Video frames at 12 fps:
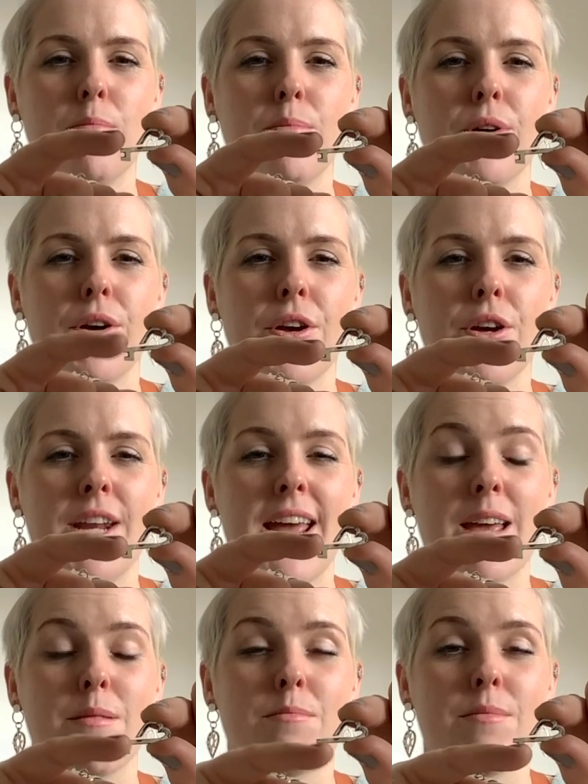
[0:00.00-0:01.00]
But her
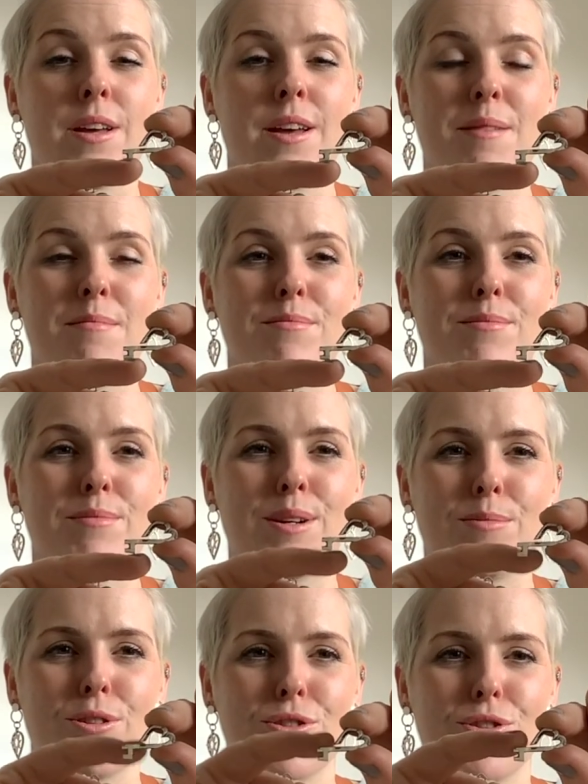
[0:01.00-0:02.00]
name,
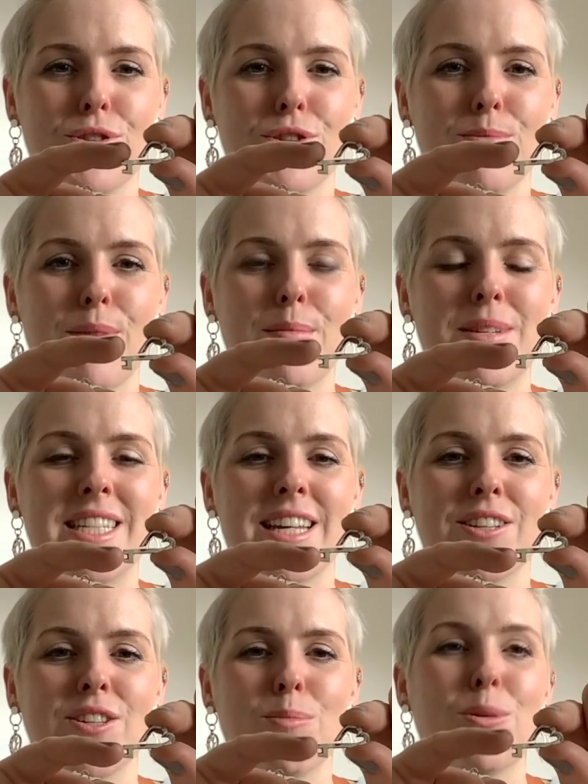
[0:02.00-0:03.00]
I'm not sure if she'll mind me telling you,